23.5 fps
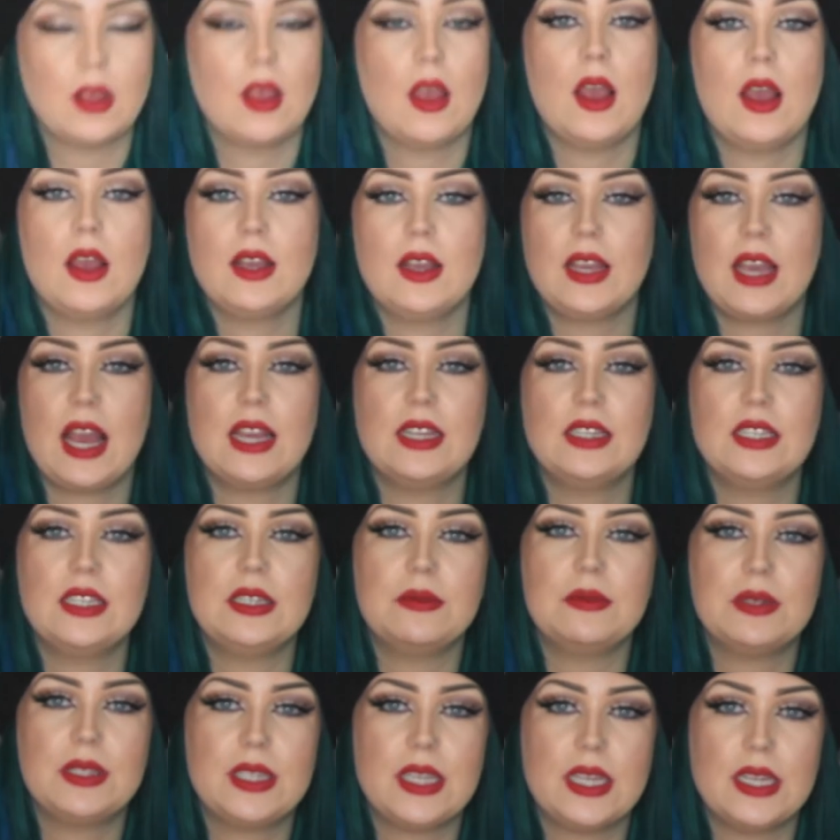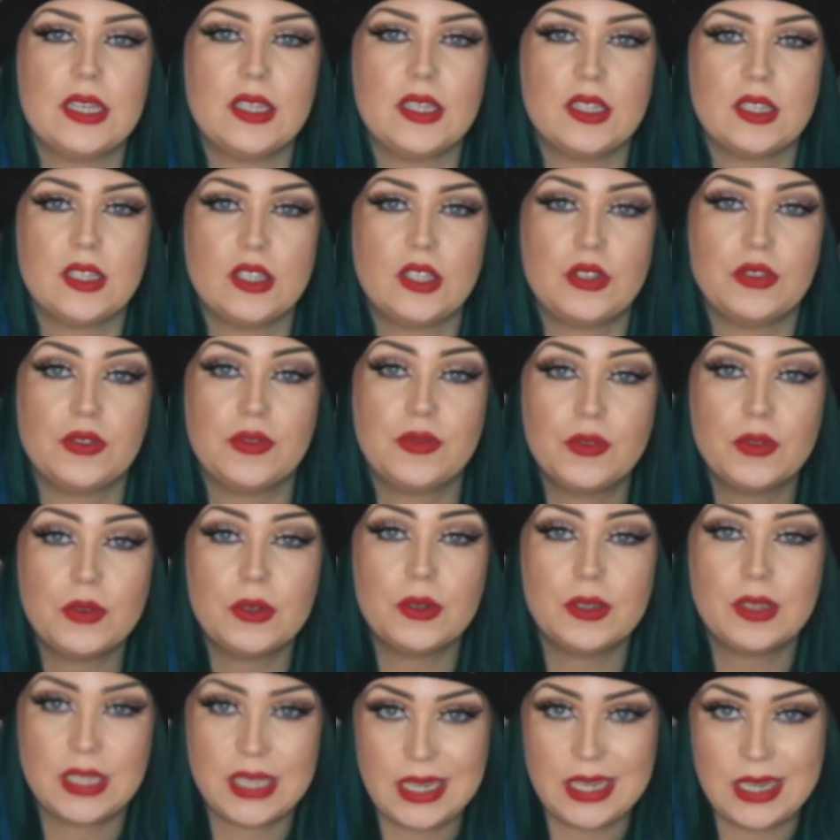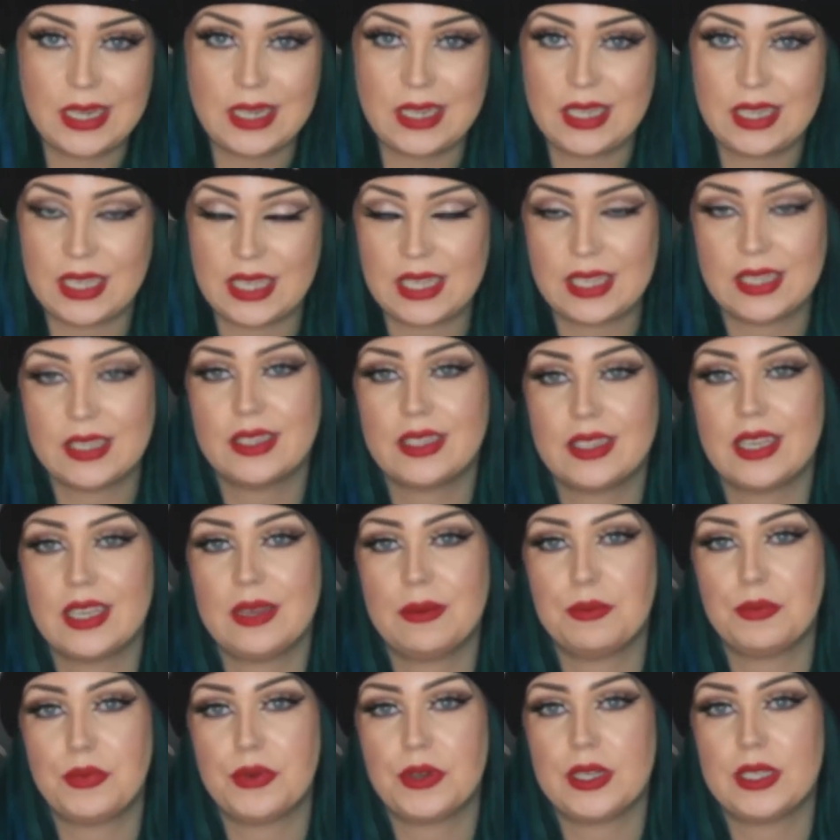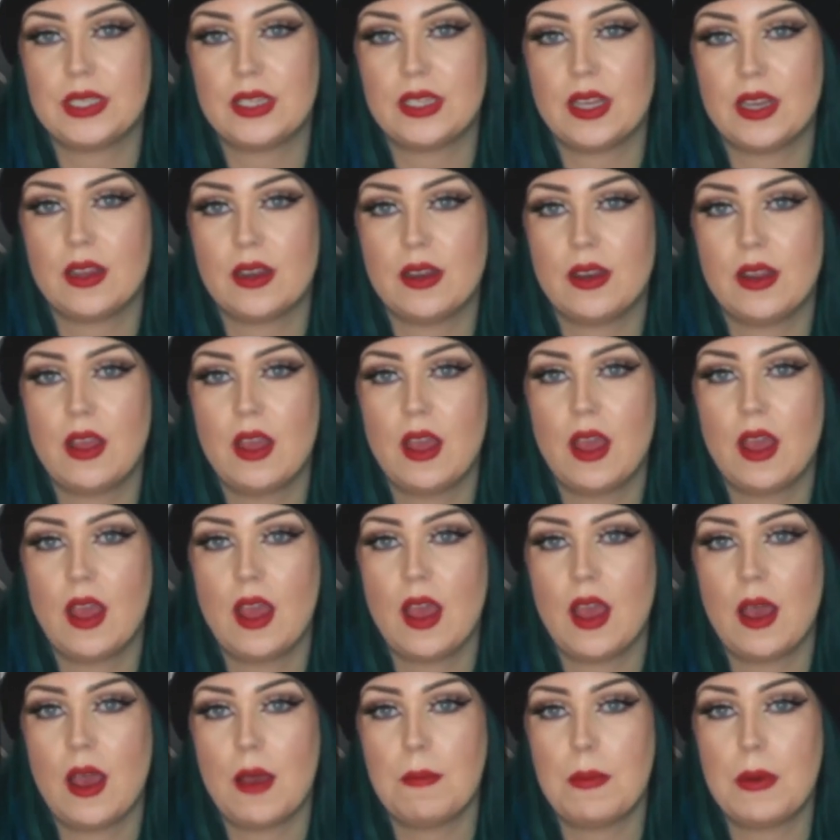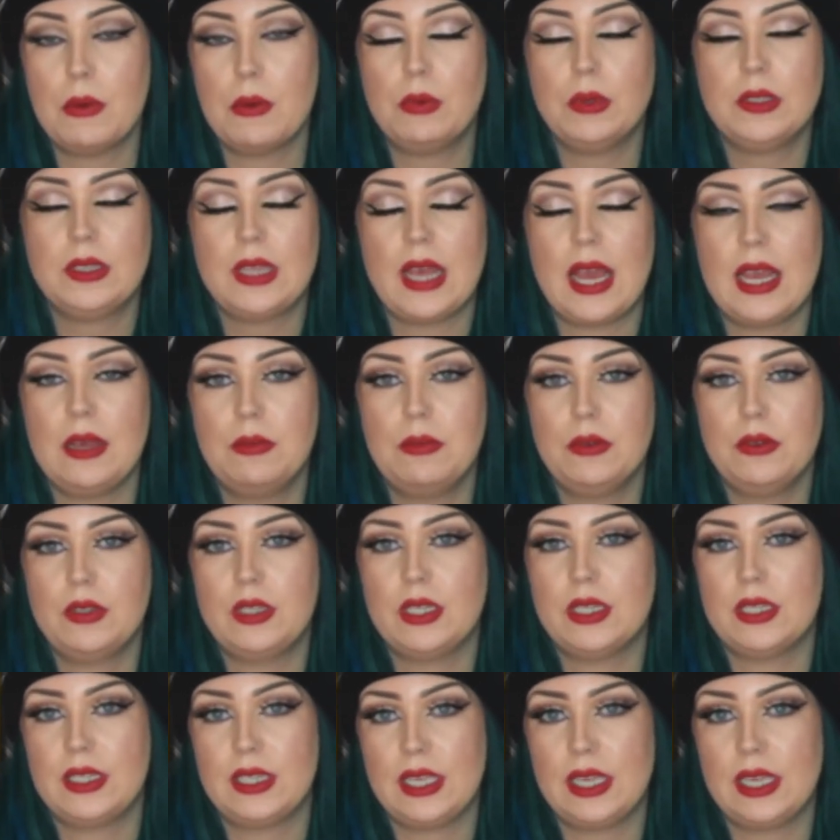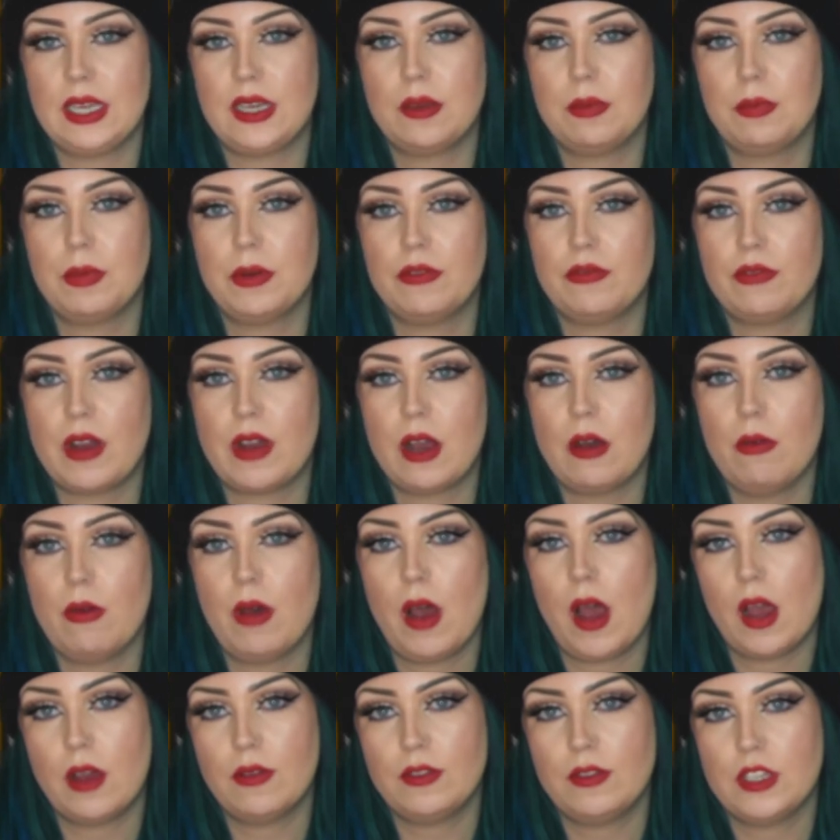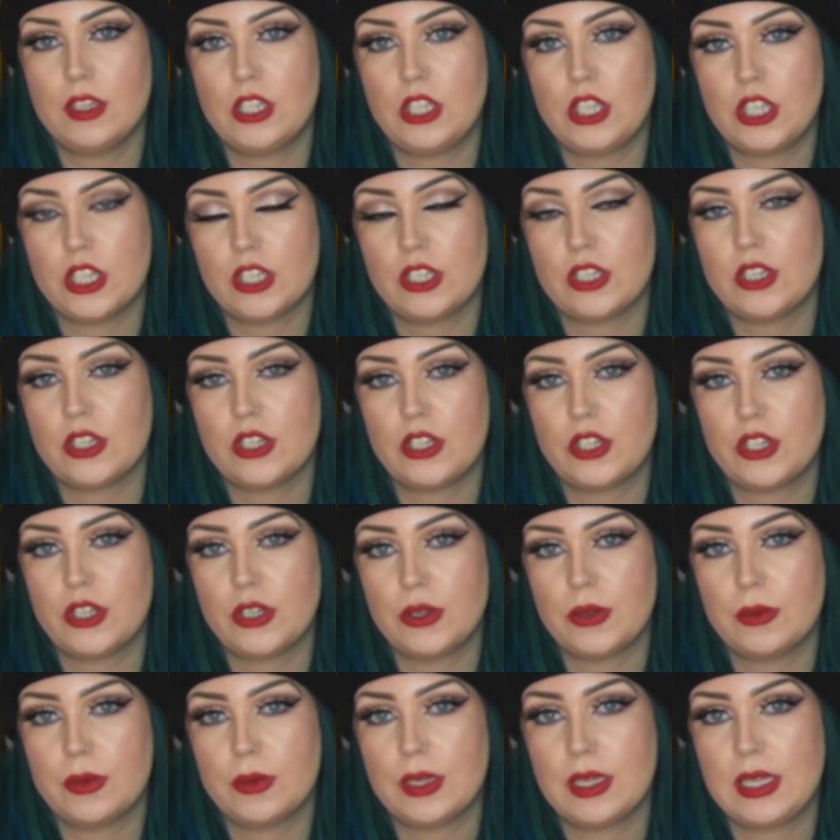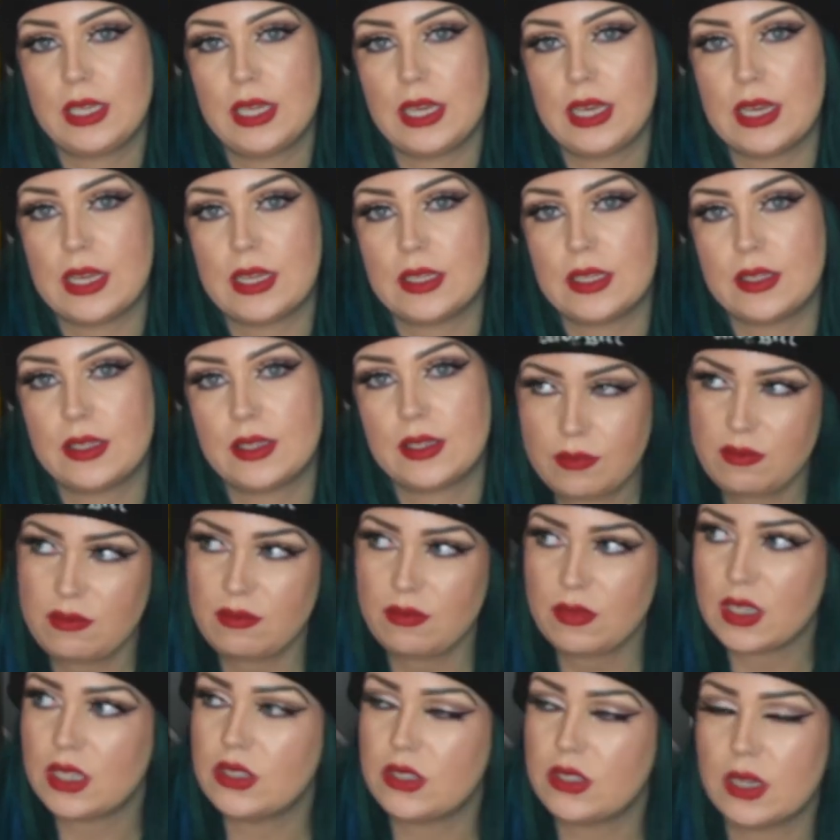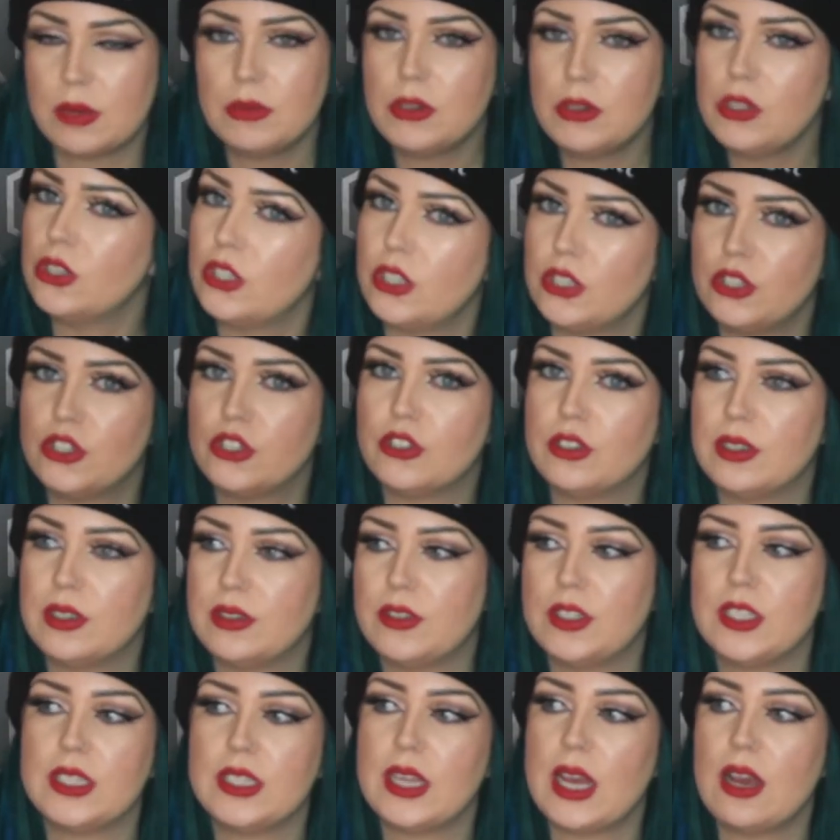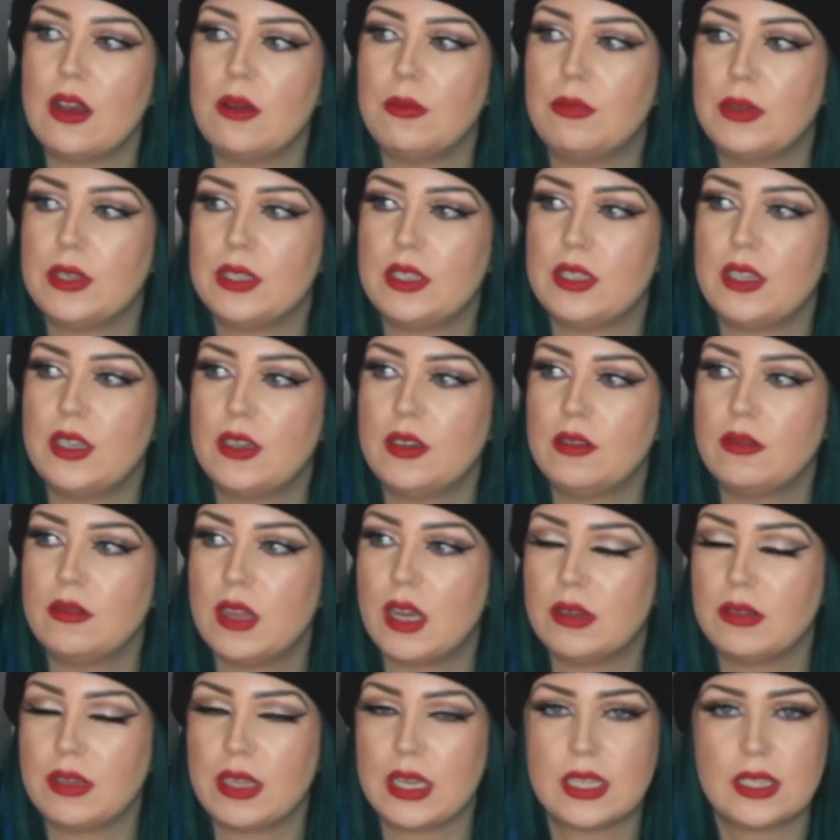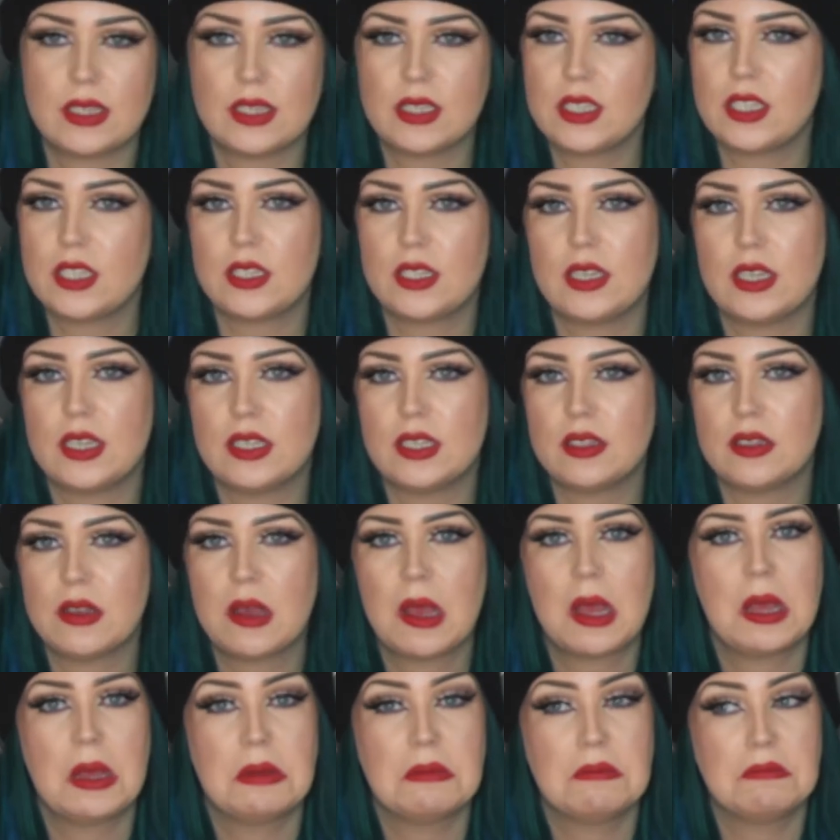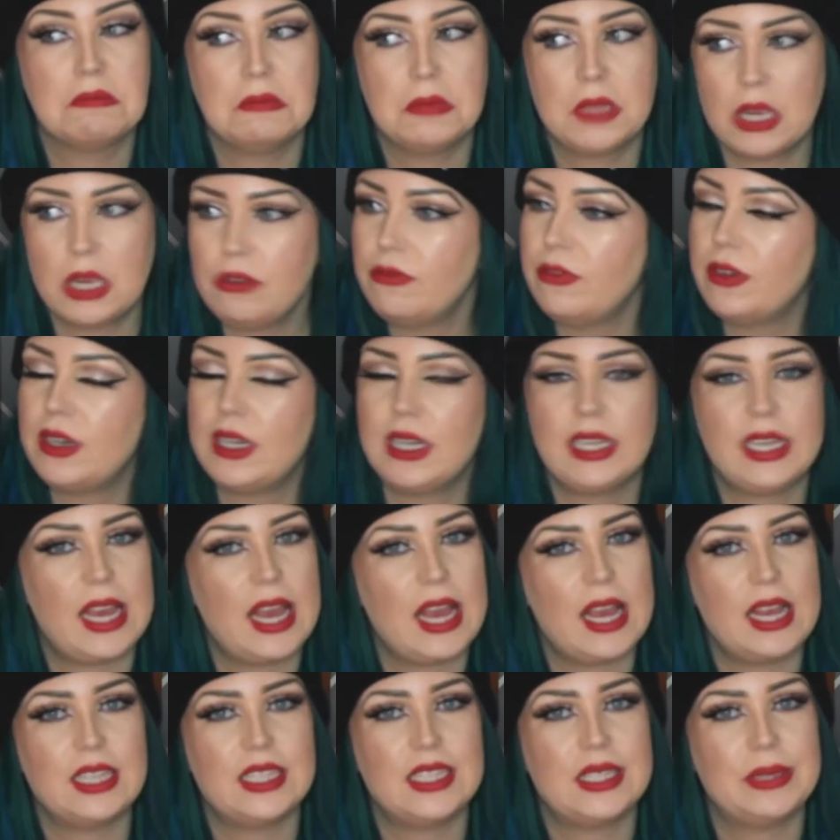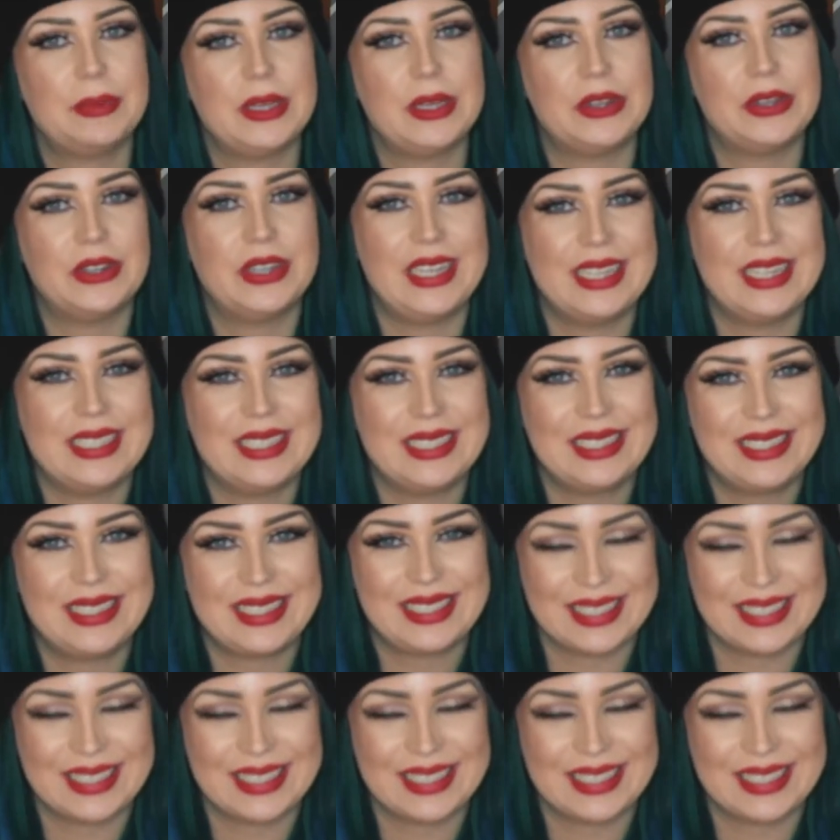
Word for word: Kandi was sentenced to fourteen years in prison, but was able to seek parole after just two years. So I'm not too sure if she's out of prison. I'm guessing she is. Don't really care, to be honest.